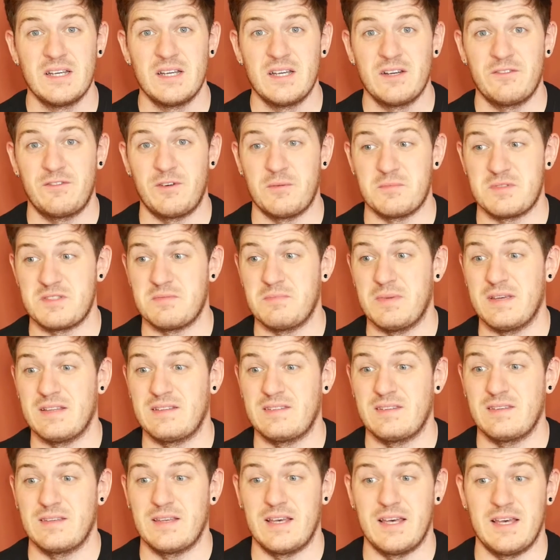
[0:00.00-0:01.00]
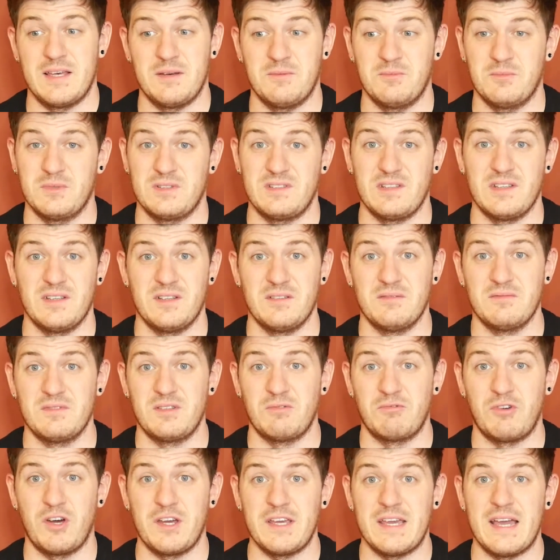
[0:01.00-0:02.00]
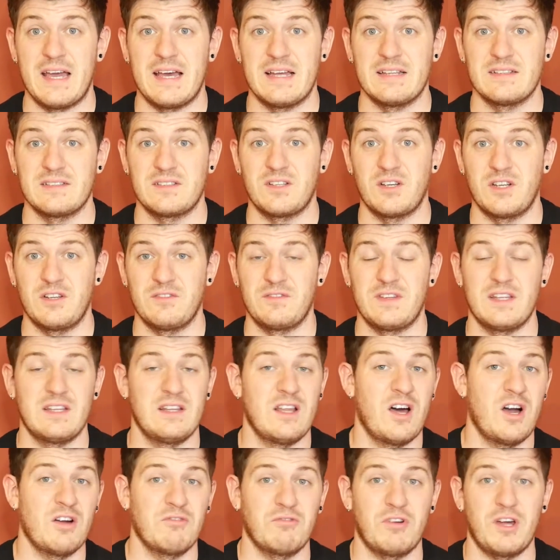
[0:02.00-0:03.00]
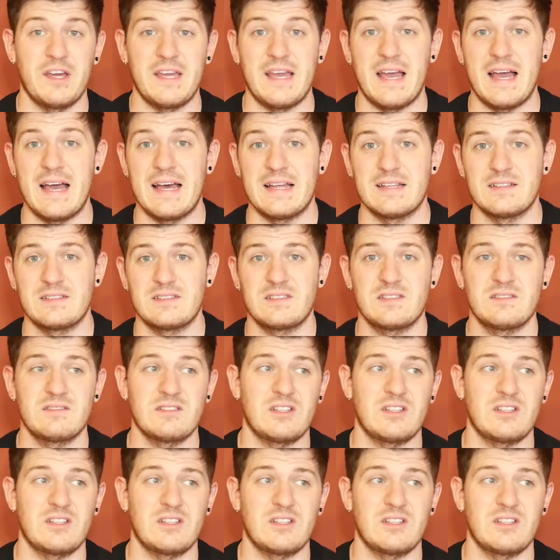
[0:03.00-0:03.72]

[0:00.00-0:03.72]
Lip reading: from Smith, with the right hand, kind of the long right hand,